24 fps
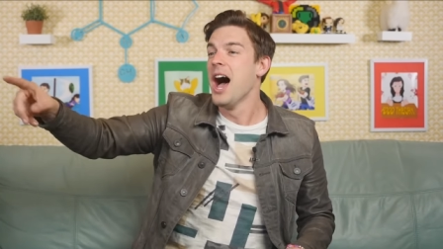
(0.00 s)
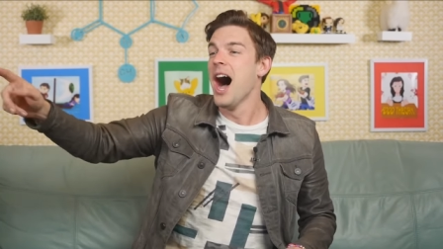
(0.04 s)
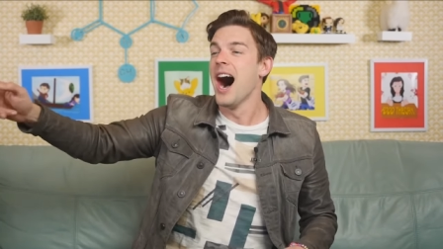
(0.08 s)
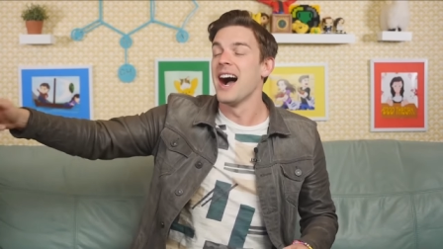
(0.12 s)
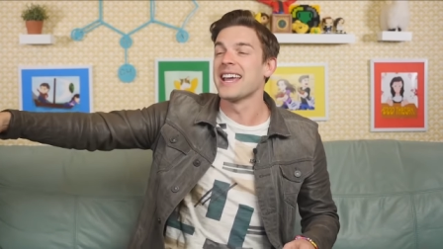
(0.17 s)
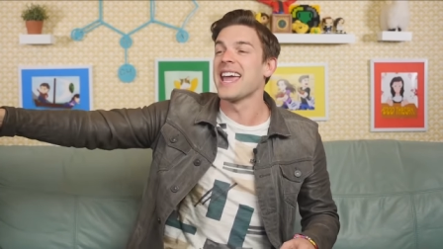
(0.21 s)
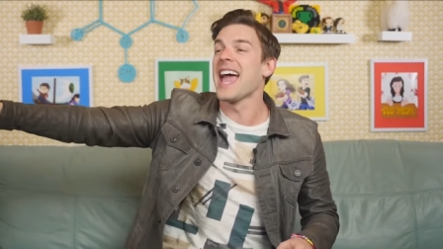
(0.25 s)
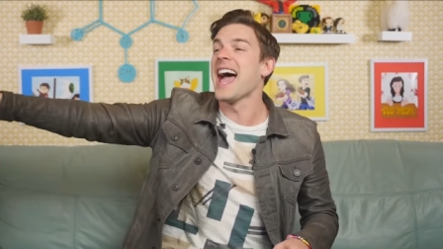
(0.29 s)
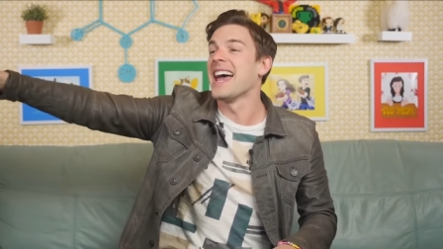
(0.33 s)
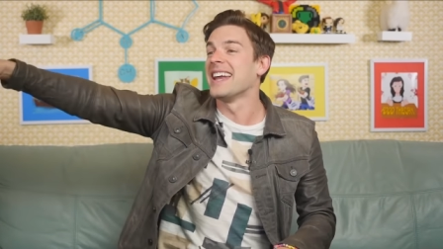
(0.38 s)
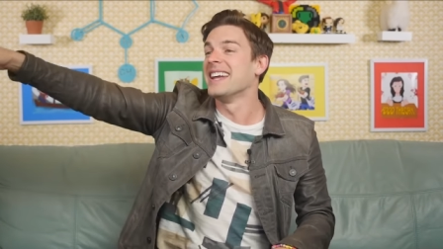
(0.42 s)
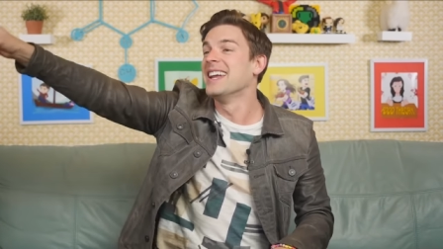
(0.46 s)

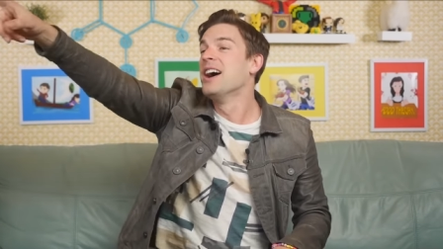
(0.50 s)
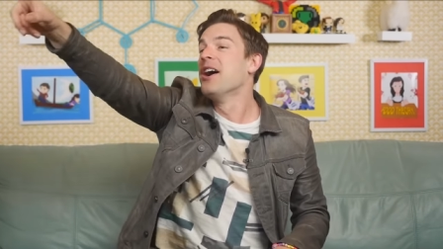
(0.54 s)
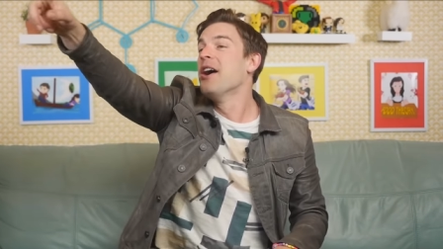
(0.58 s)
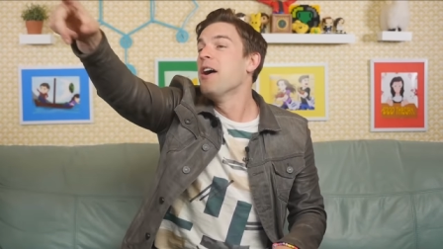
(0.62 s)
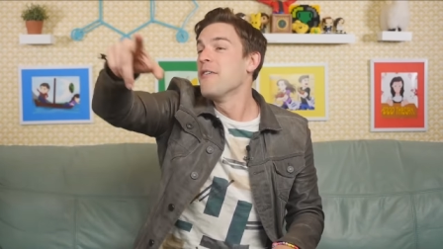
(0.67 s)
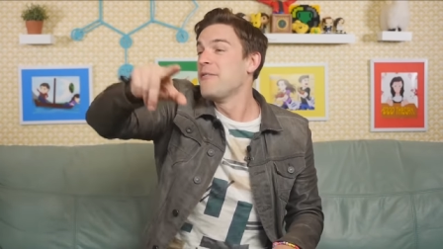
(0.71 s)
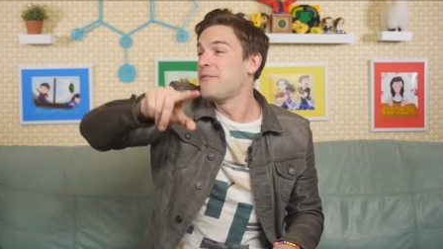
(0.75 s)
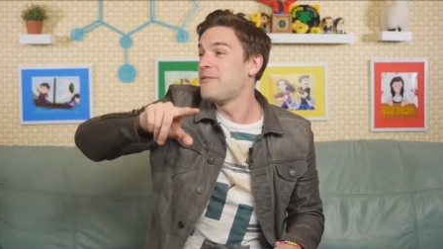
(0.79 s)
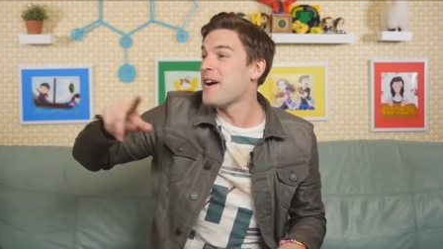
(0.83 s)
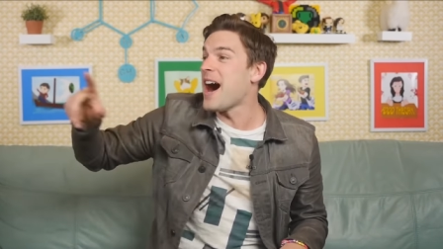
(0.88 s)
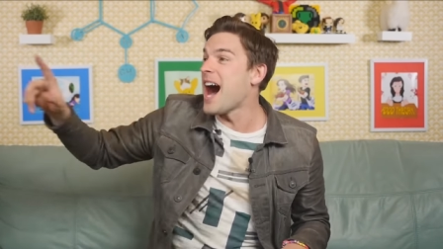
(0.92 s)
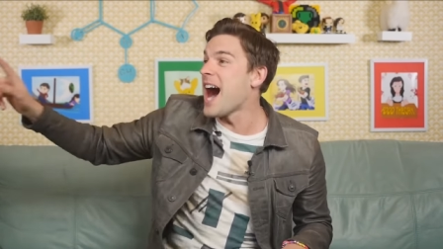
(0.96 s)
Again,
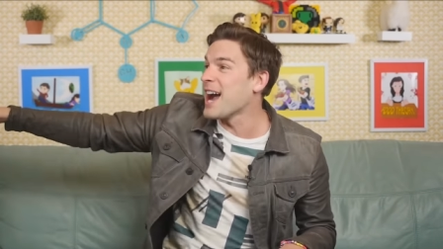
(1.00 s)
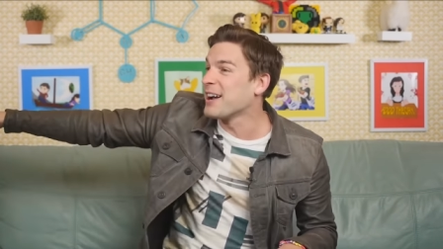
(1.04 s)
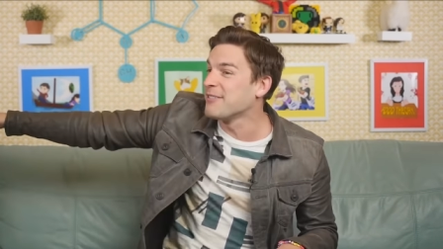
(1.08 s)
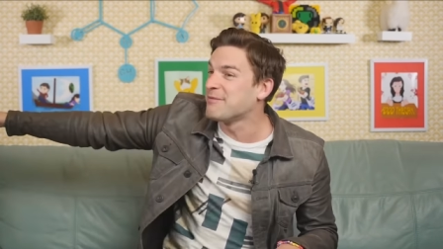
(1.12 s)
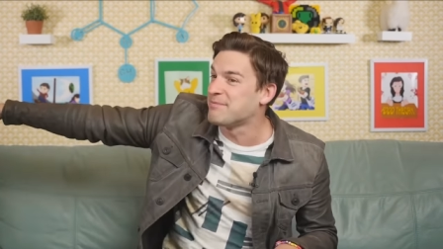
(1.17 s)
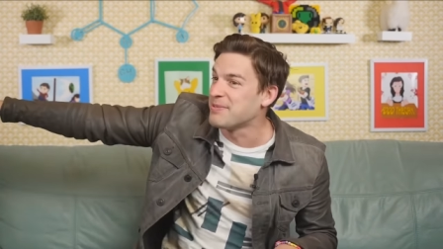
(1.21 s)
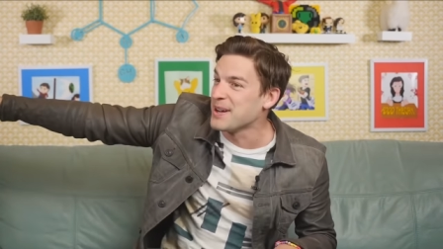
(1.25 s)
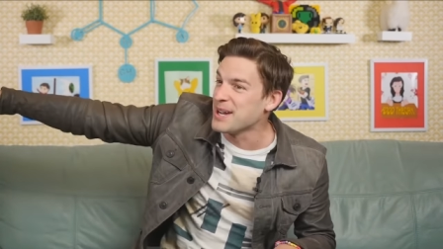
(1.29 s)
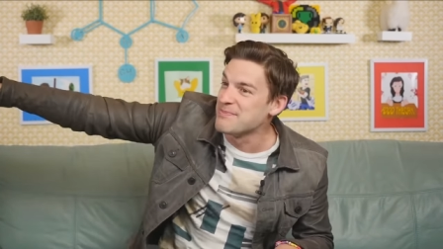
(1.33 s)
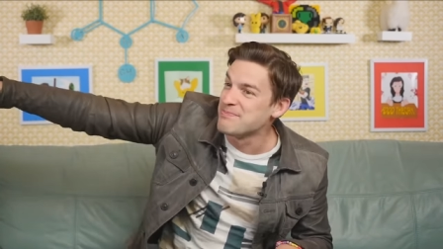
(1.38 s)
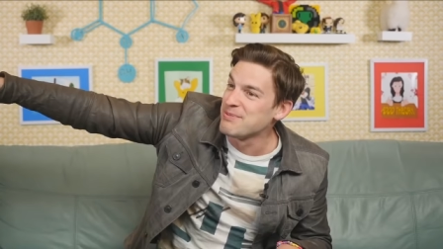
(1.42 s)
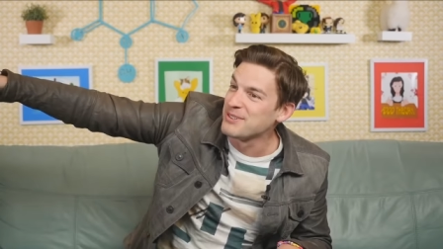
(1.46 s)

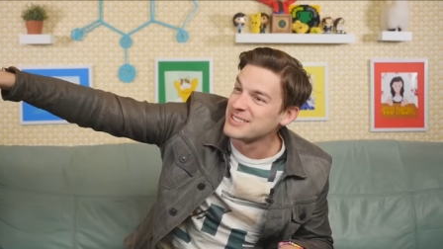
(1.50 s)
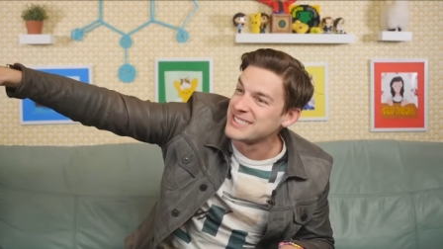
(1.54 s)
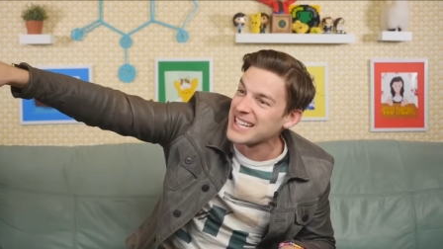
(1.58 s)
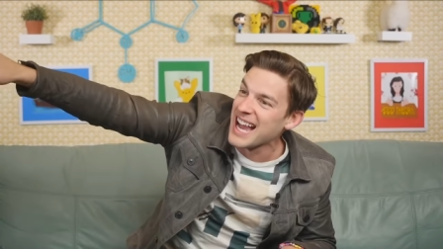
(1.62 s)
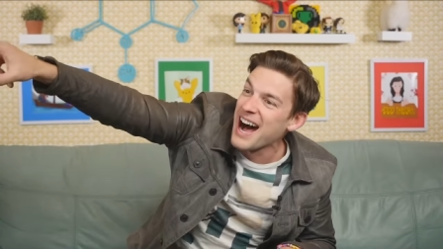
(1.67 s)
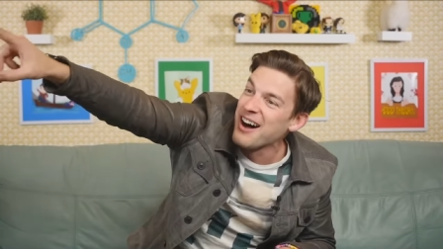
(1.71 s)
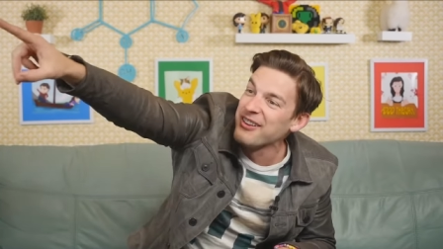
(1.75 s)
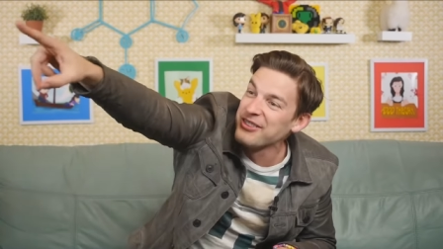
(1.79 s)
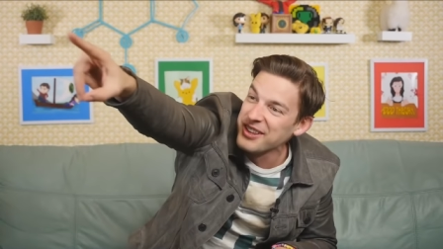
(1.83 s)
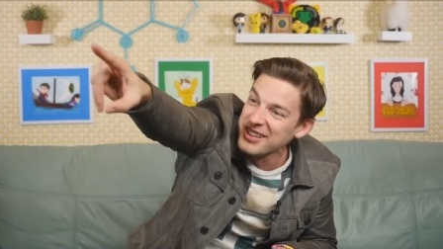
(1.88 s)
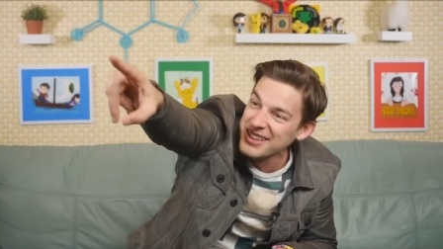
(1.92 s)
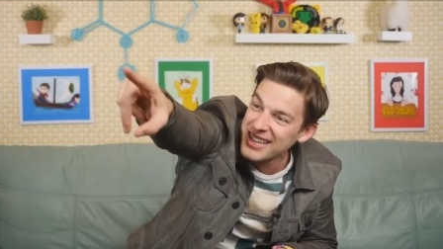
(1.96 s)
five people
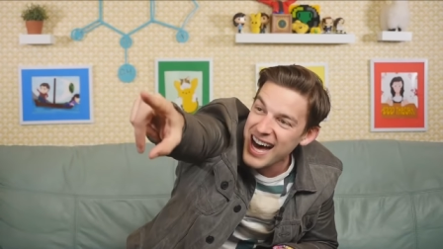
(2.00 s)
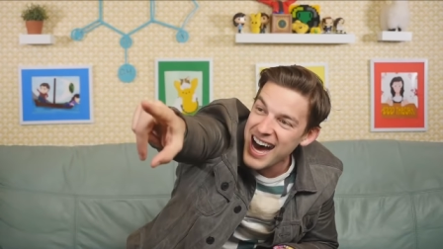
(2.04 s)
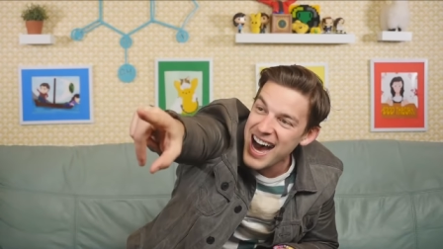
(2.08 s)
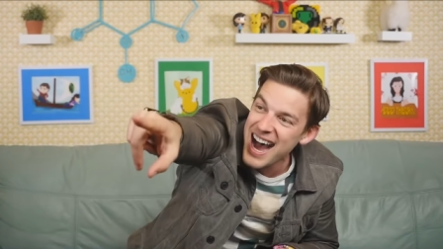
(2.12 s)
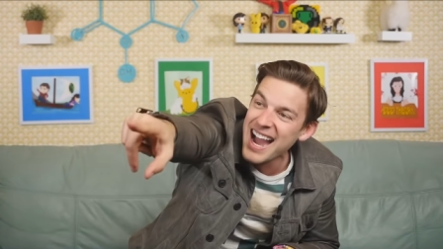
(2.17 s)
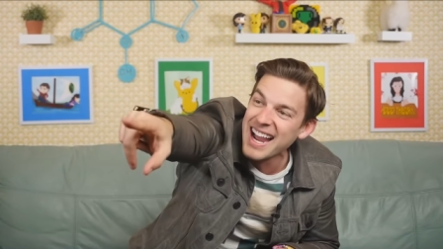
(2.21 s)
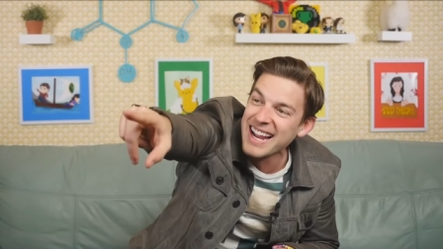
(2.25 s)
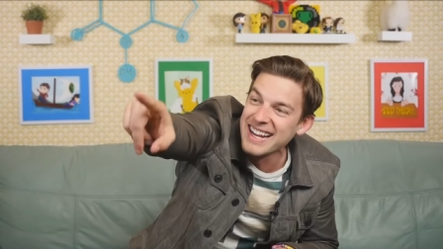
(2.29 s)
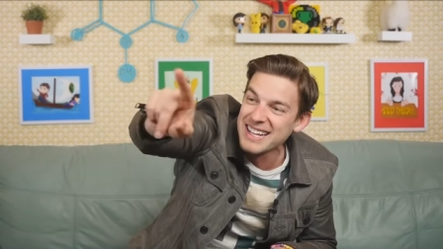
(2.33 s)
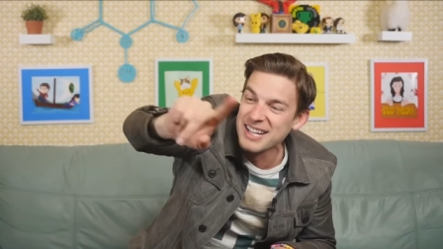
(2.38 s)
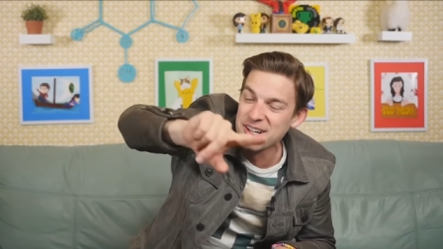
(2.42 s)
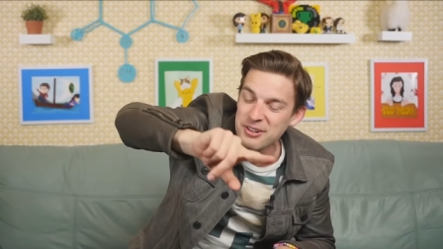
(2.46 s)
down the line,